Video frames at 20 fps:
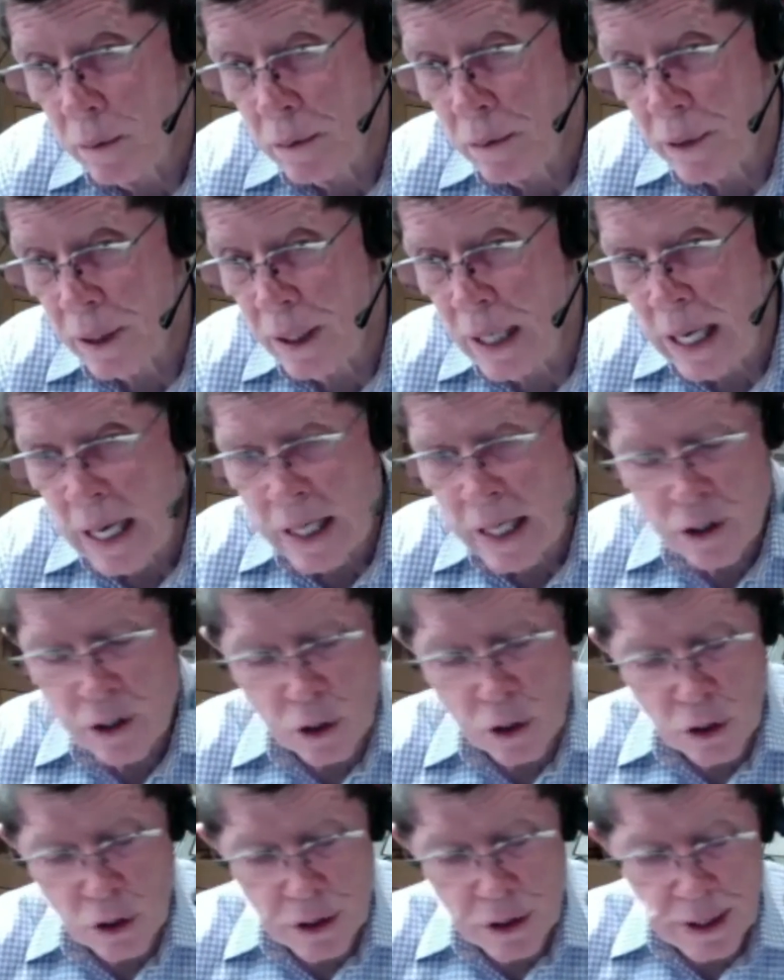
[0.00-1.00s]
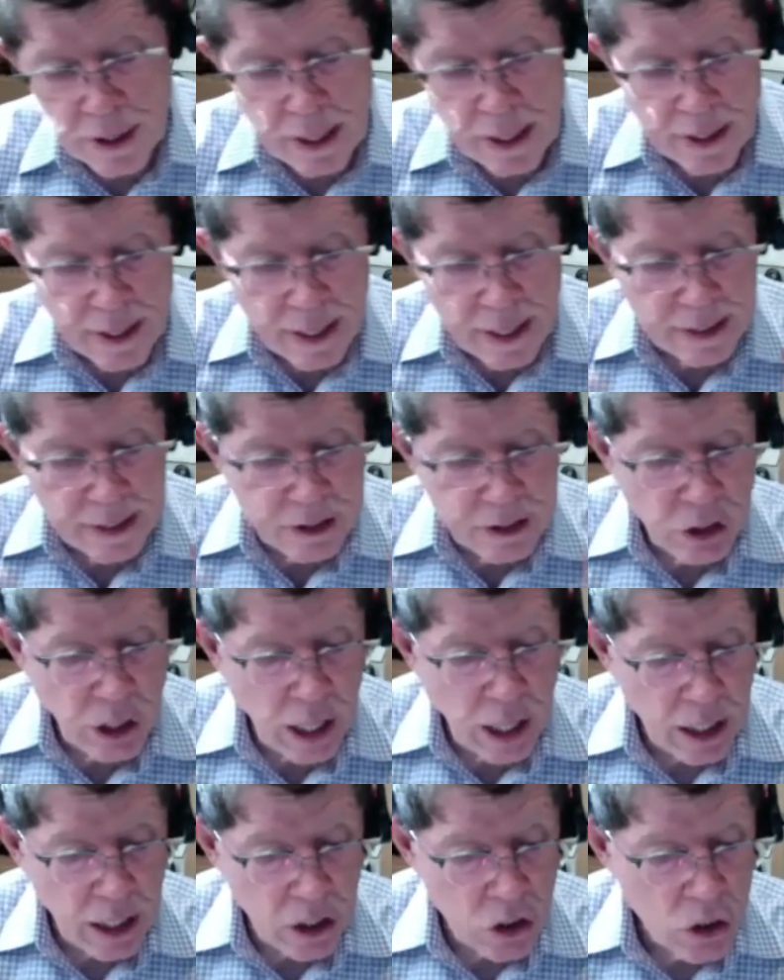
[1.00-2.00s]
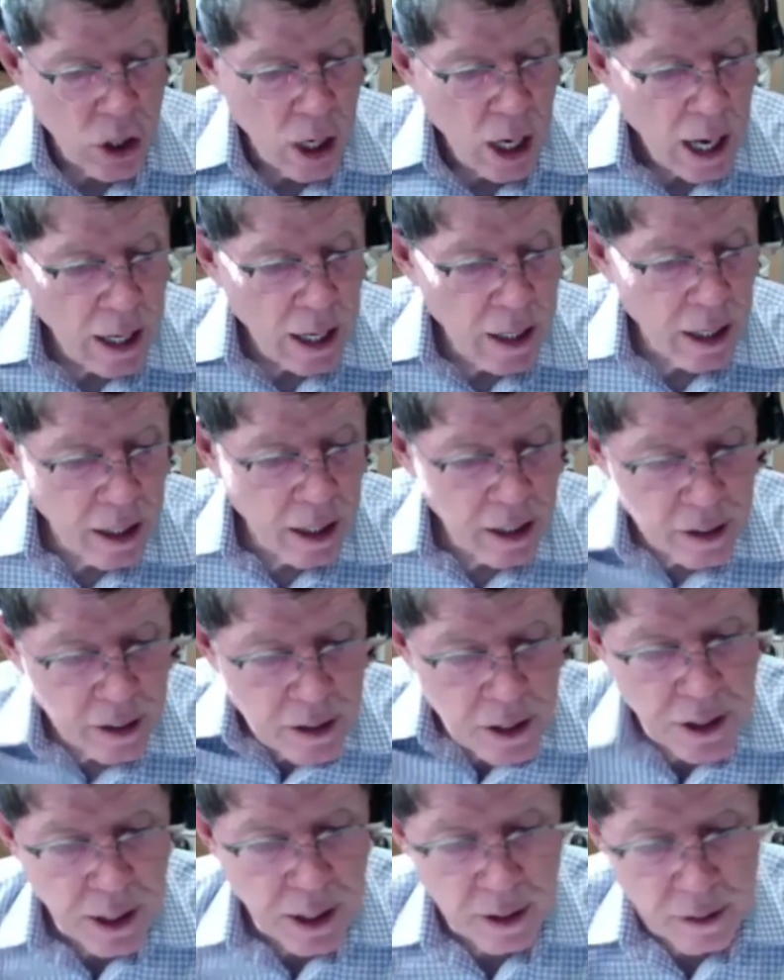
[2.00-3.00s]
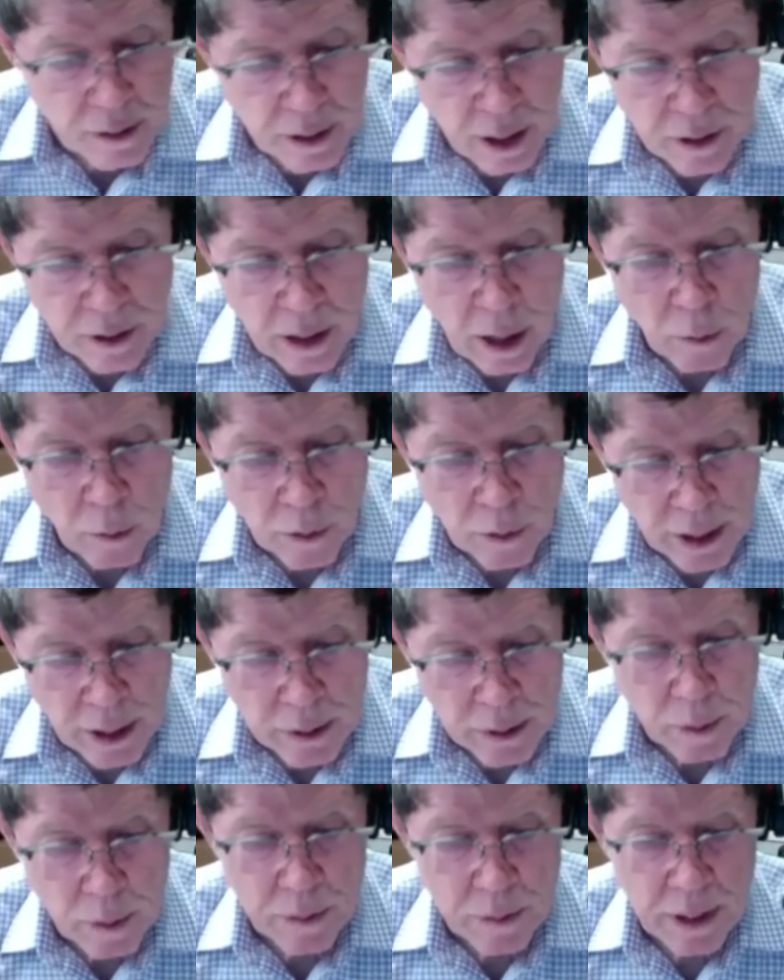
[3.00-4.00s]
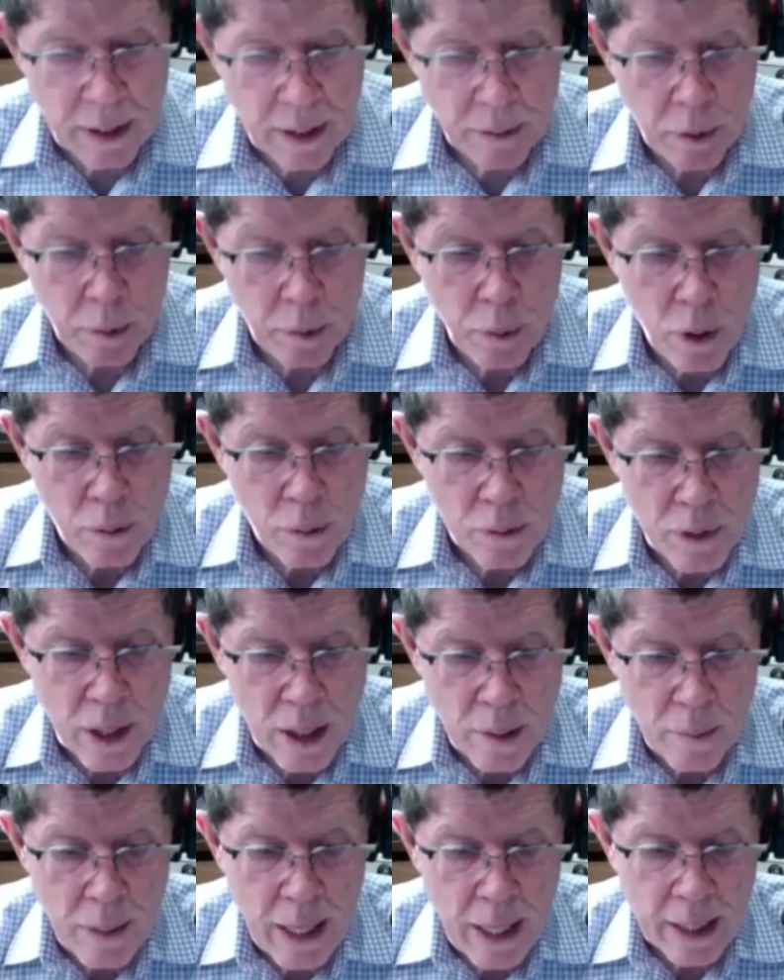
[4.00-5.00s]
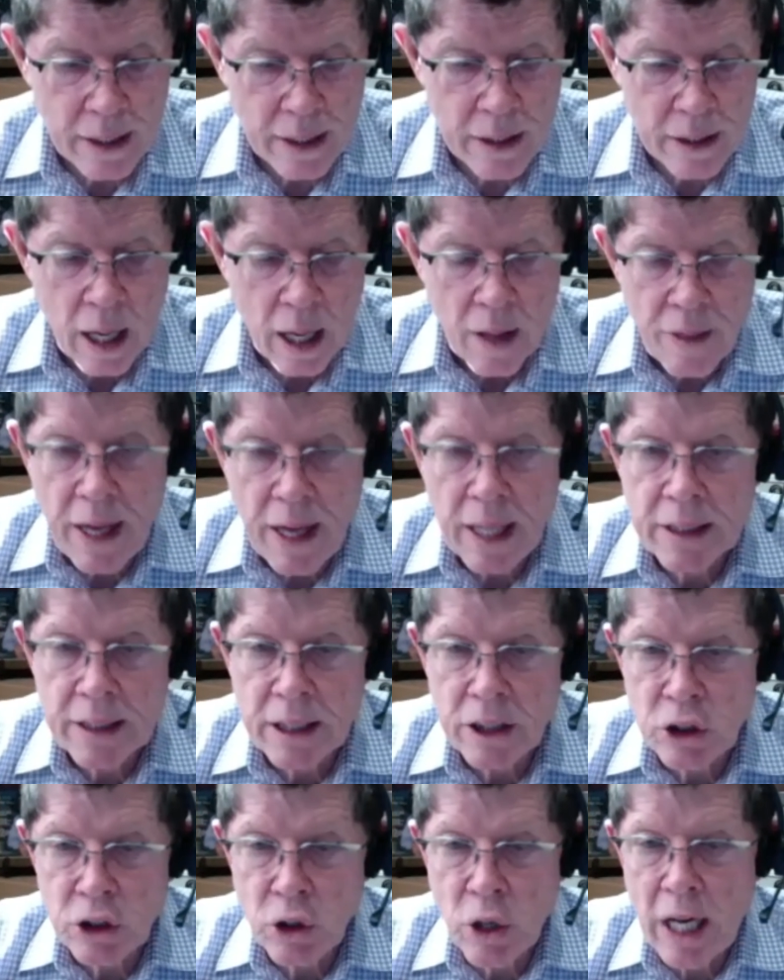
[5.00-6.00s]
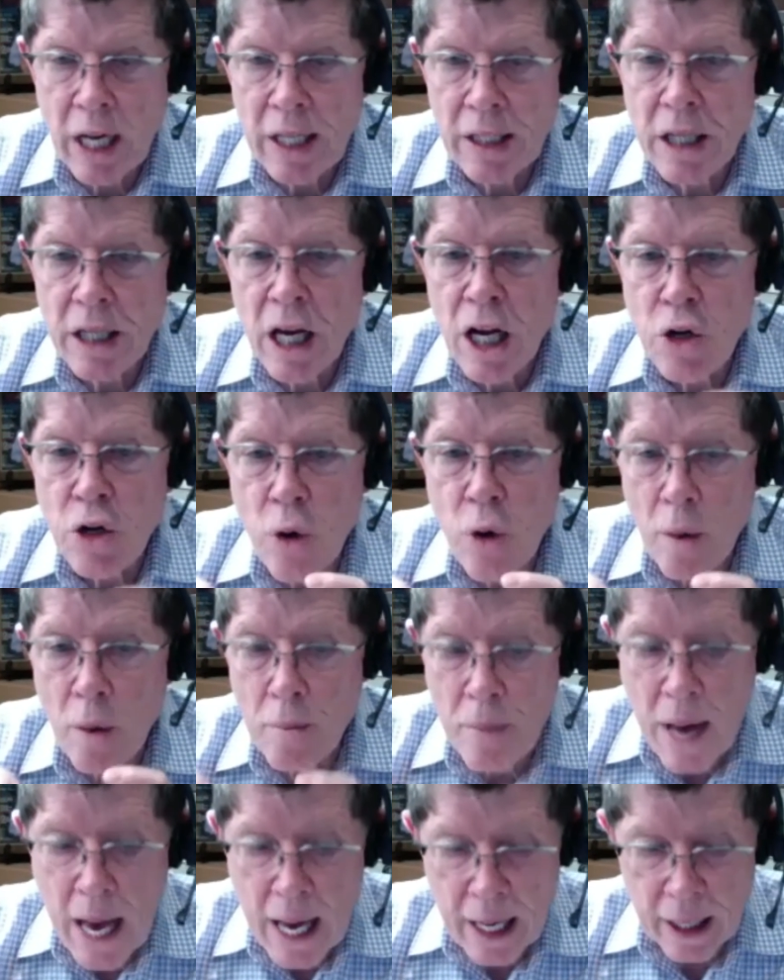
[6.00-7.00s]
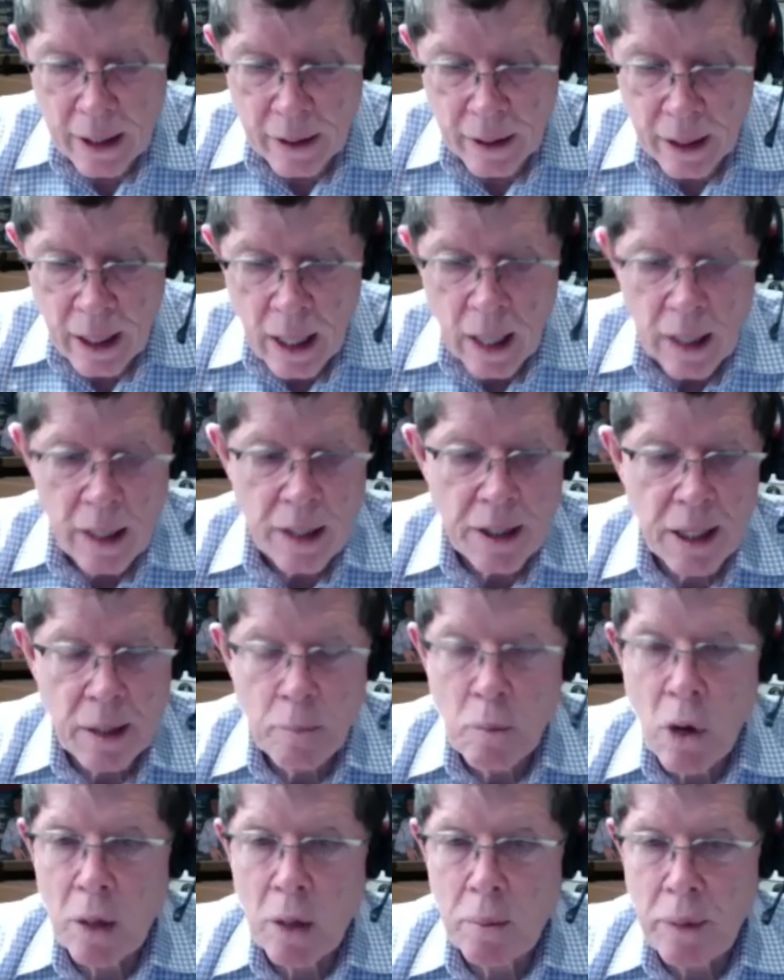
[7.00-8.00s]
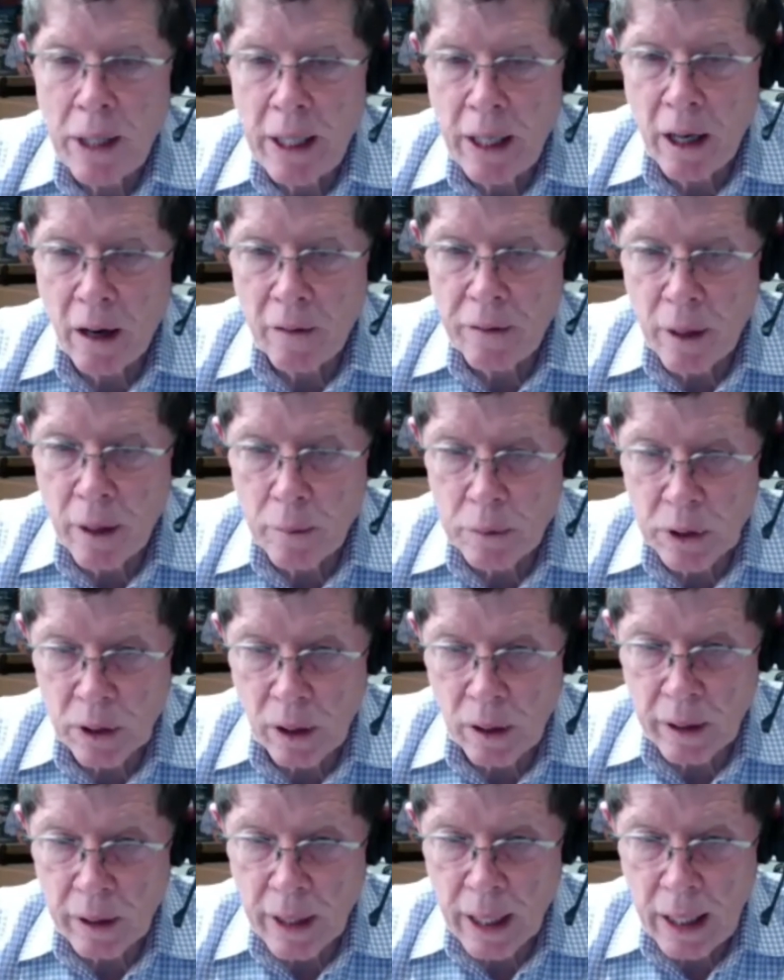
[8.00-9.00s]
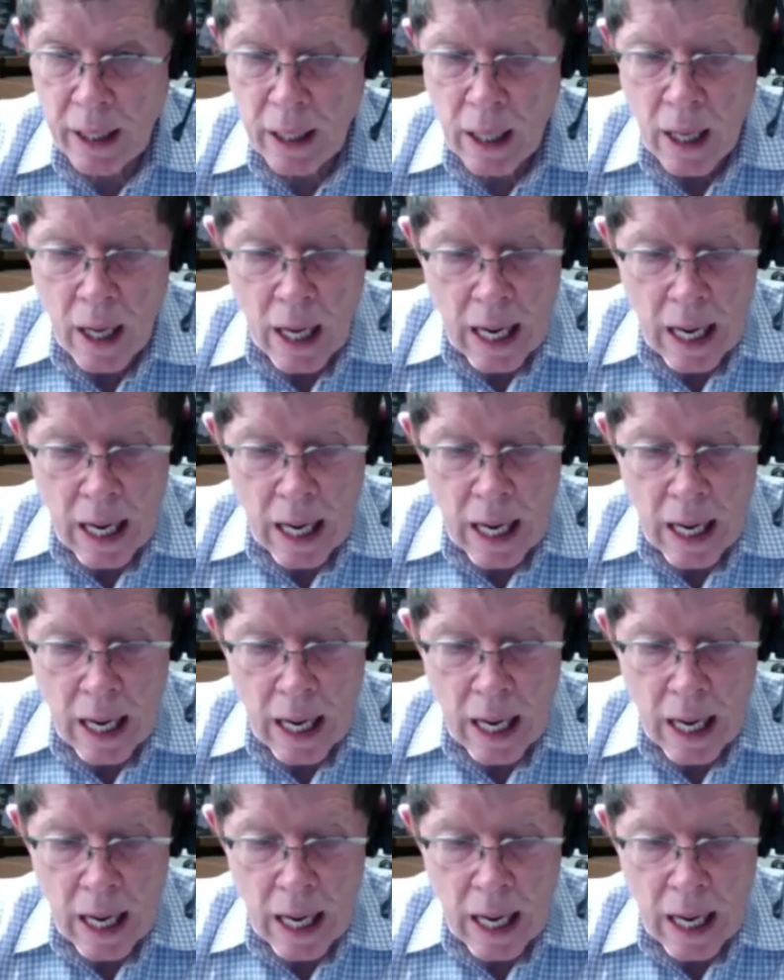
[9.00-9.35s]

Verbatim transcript: So, so you see things change. And another thing, and oh, I guess what I'm saying, the point I'm trying to make is things can change dramatically. You think Mark Benioff comes along, okay?